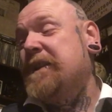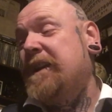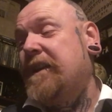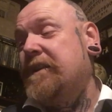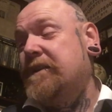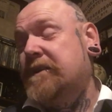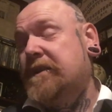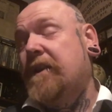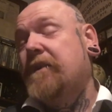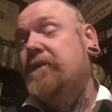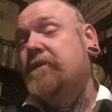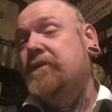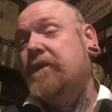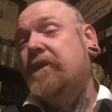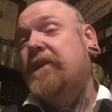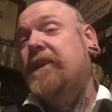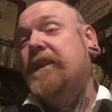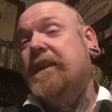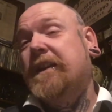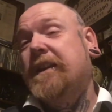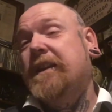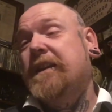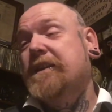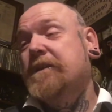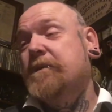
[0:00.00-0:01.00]
I don't
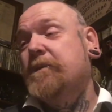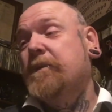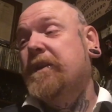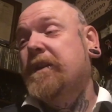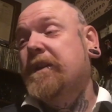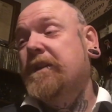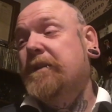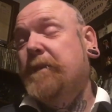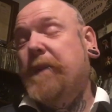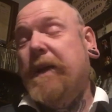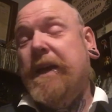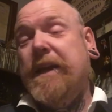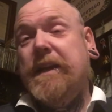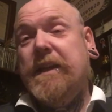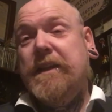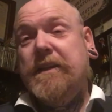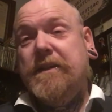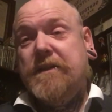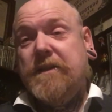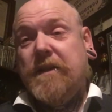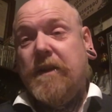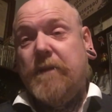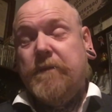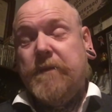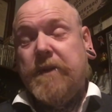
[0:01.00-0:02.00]
think it's worth paying
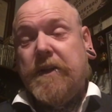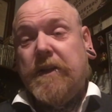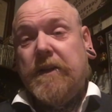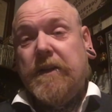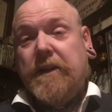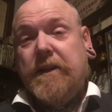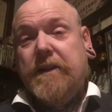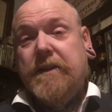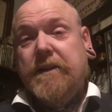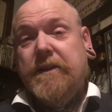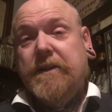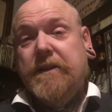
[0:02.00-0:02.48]
top dollar